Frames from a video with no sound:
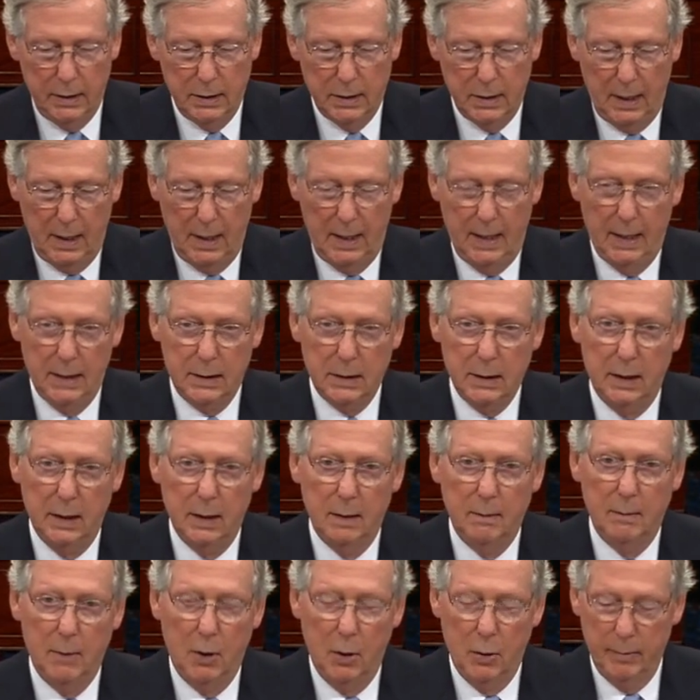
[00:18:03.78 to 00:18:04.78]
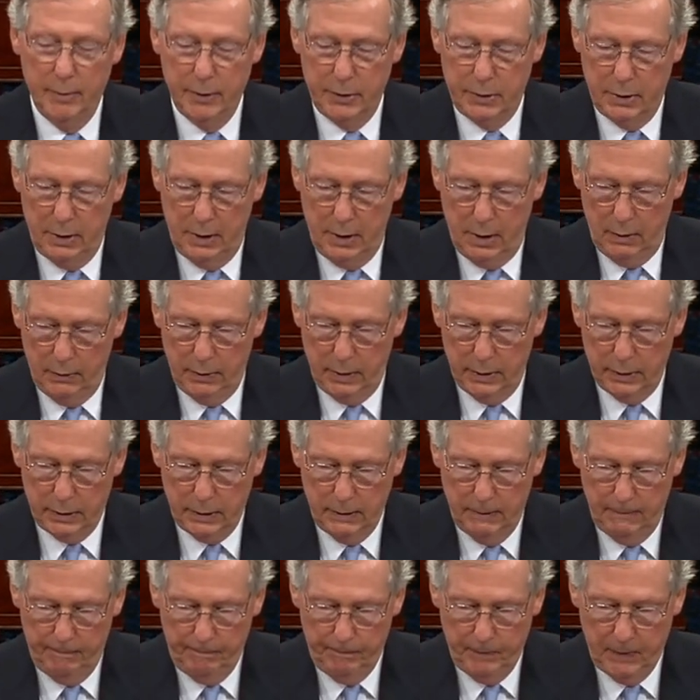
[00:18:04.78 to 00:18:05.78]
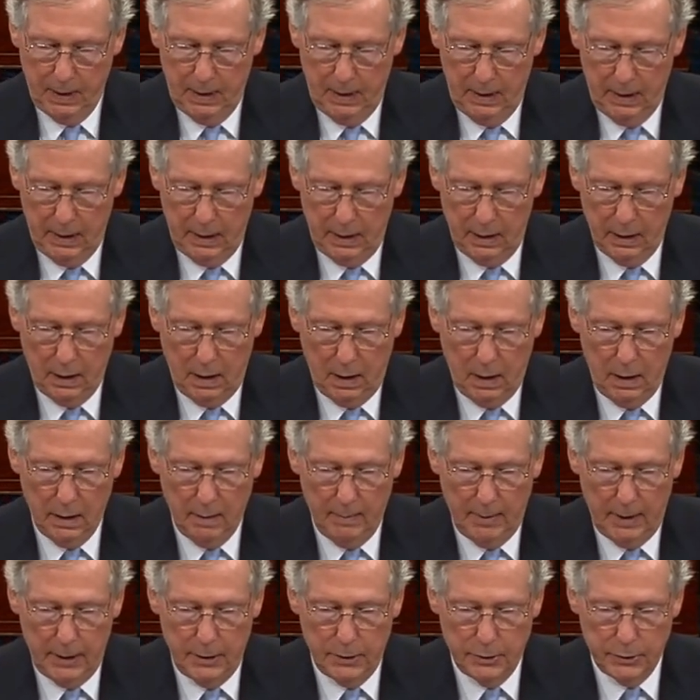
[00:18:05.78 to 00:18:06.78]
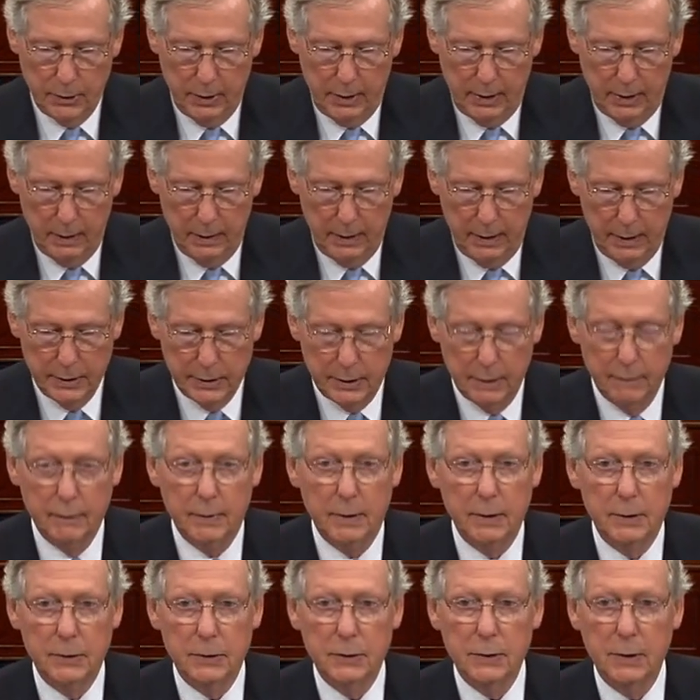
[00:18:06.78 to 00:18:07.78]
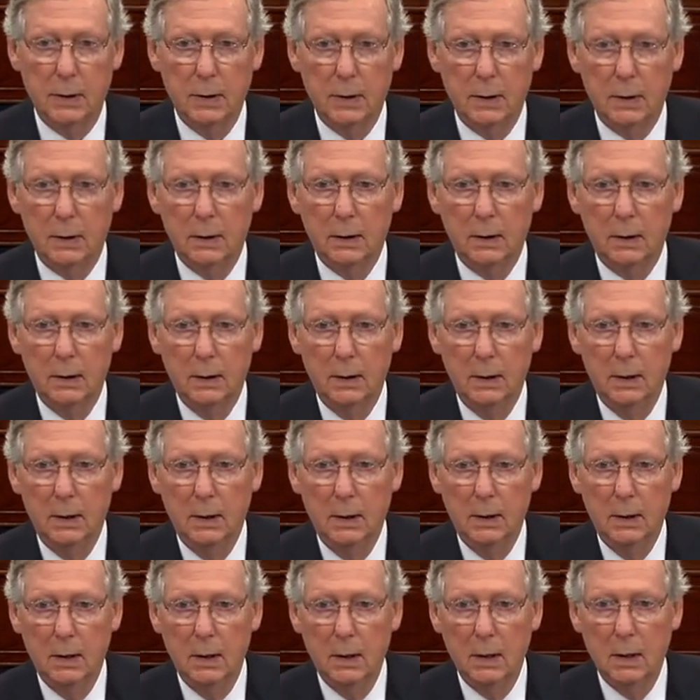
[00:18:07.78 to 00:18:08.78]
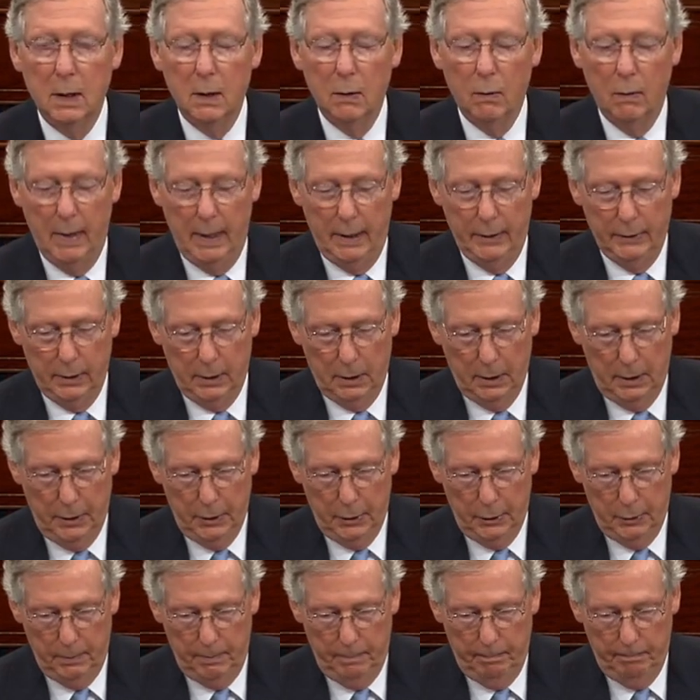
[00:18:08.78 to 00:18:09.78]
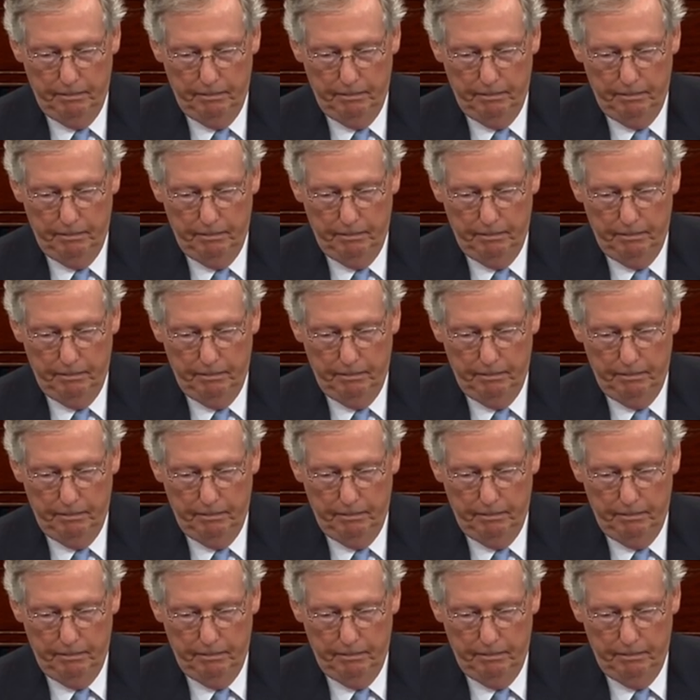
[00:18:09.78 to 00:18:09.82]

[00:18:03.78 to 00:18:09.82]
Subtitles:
to act at a moment's notice in all the major areas of concern around the globe,